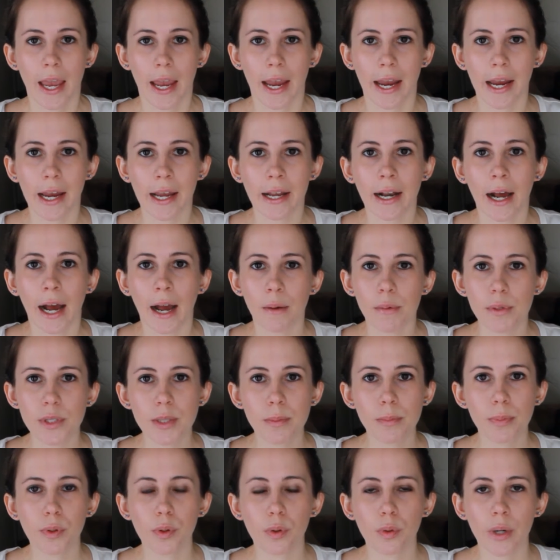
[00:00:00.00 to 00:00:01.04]
and I was
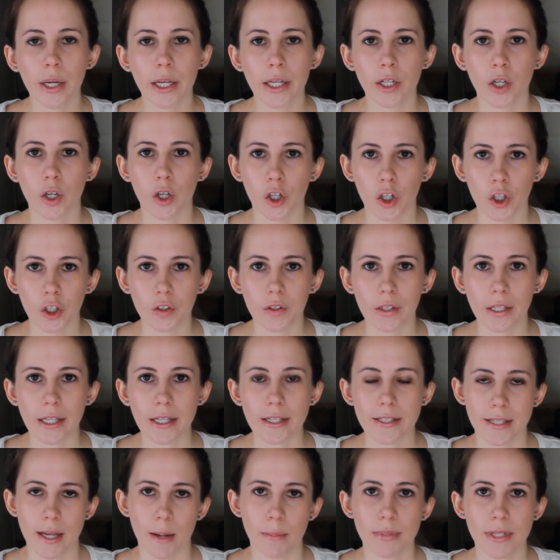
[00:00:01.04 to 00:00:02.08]
employed early
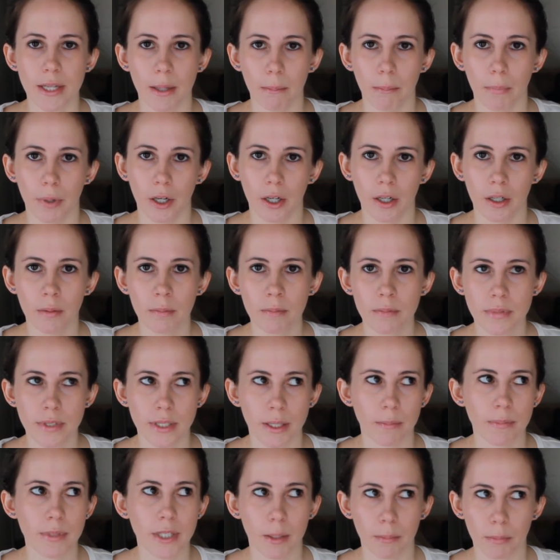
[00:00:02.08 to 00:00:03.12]
September
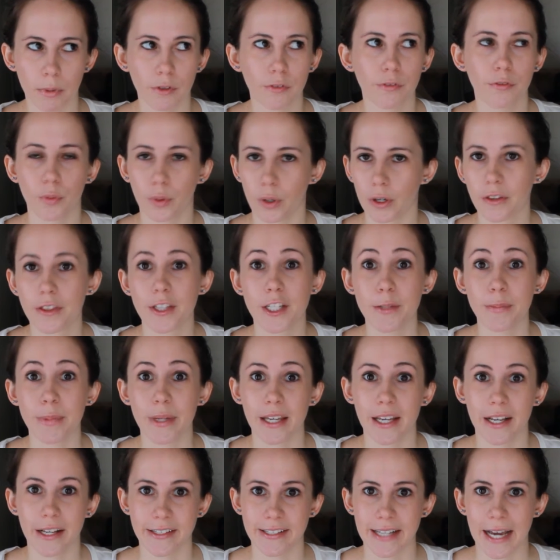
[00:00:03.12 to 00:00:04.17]
4th to
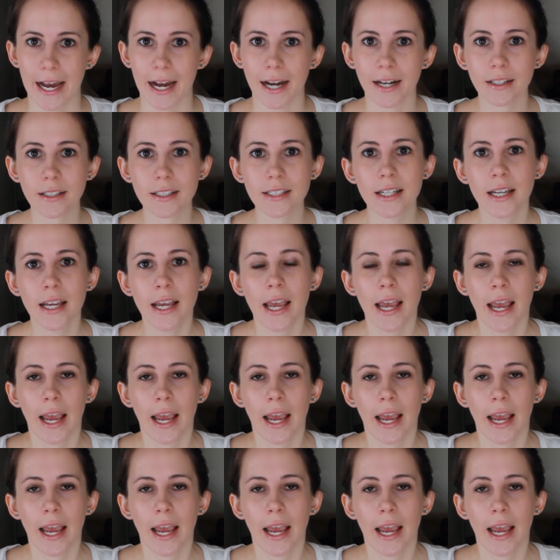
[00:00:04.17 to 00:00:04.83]
be exact.